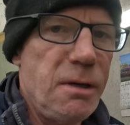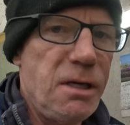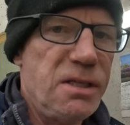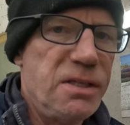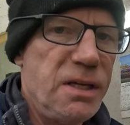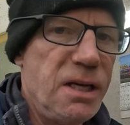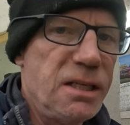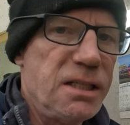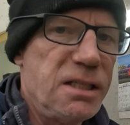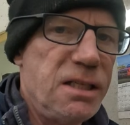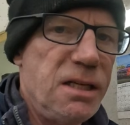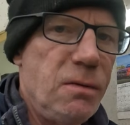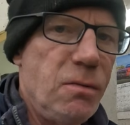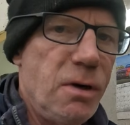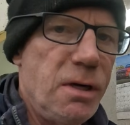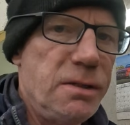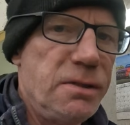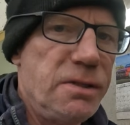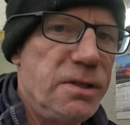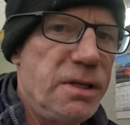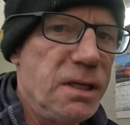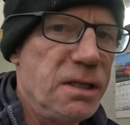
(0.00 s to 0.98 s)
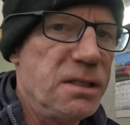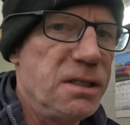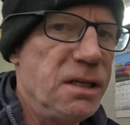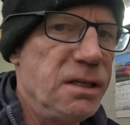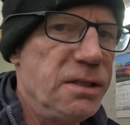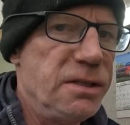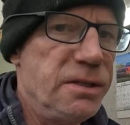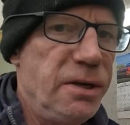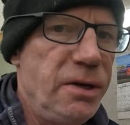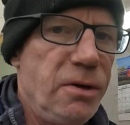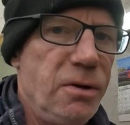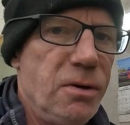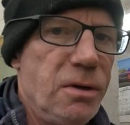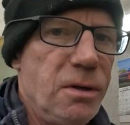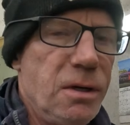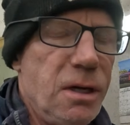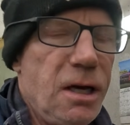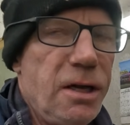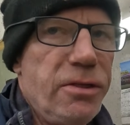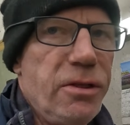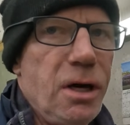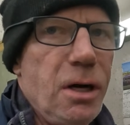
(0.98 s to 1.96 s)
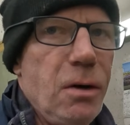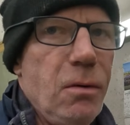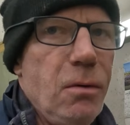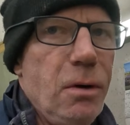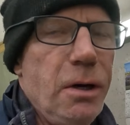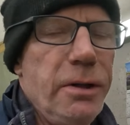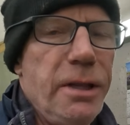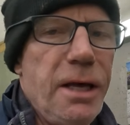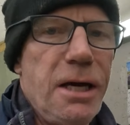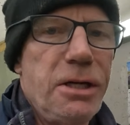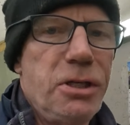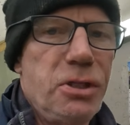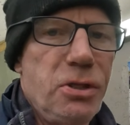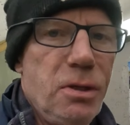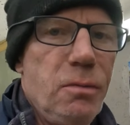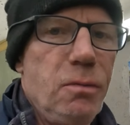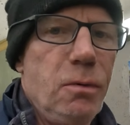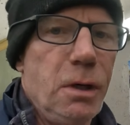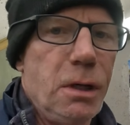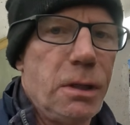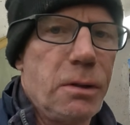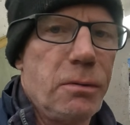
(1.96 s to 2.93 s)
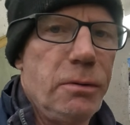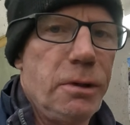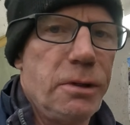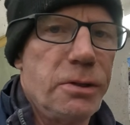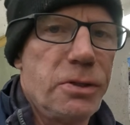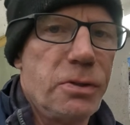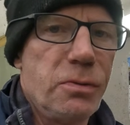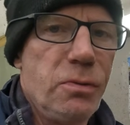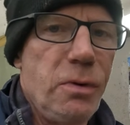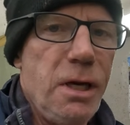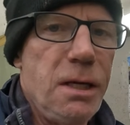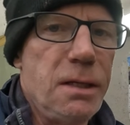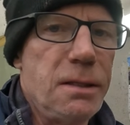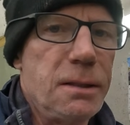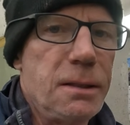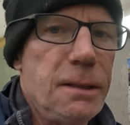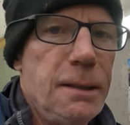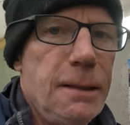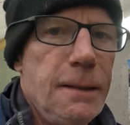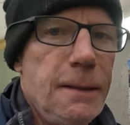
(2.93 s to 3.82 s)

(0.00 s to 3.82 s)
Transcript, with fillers: to be 6162 and I thought, well, that should work real sweet.